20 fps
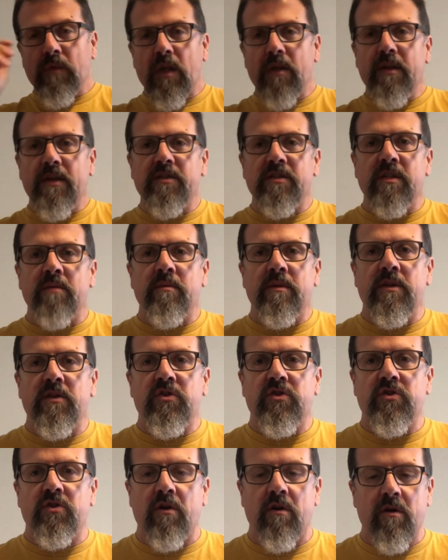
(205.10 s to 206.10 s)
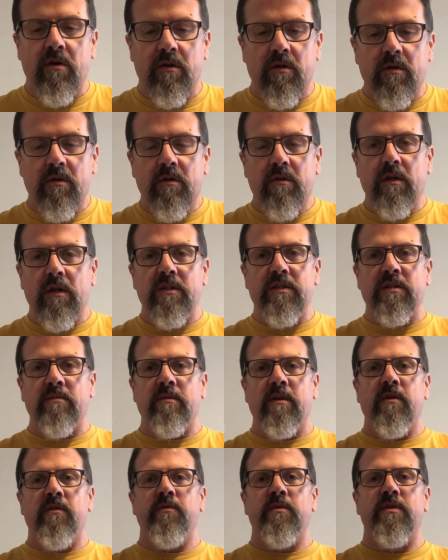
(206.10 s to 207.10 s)
they sent me the shirt, they sent
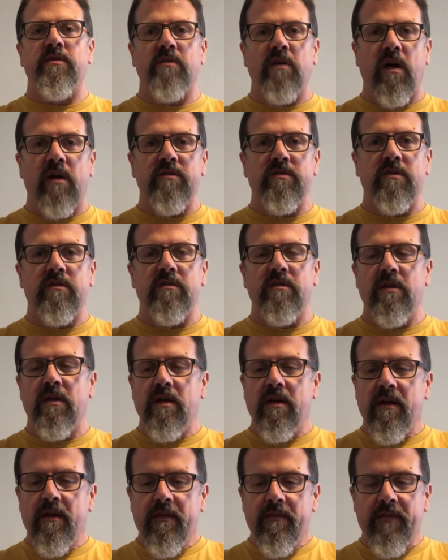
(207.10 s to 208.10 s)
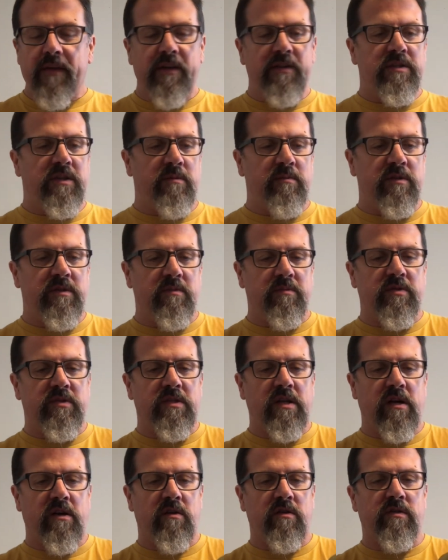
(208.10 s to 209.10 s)
me the three sauces, they sent me some
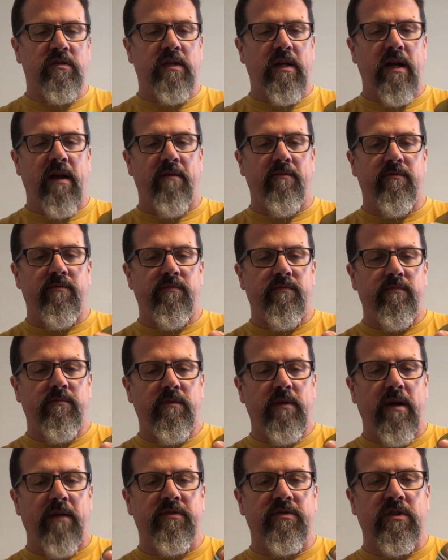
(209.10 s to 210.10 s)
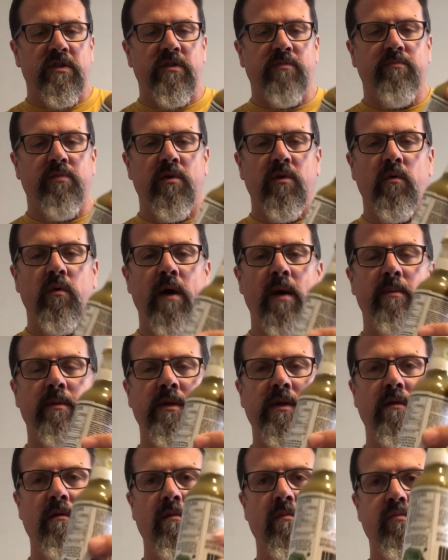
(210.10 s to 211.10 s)
stickers that I've since put away,
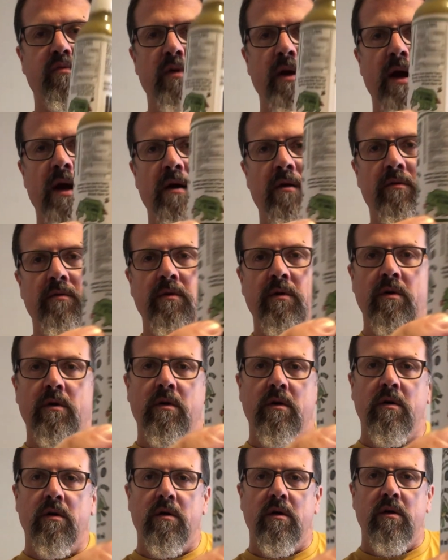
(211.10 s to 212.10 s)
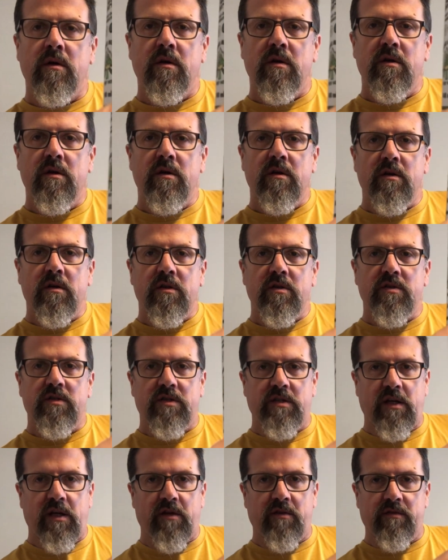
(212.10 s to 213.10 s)
but there were brown
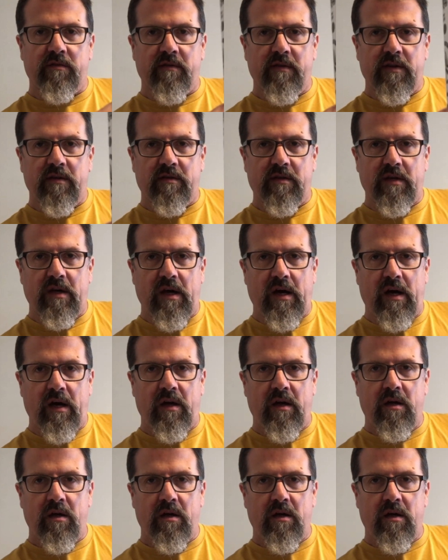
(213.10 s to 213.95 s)
stickers of this guy.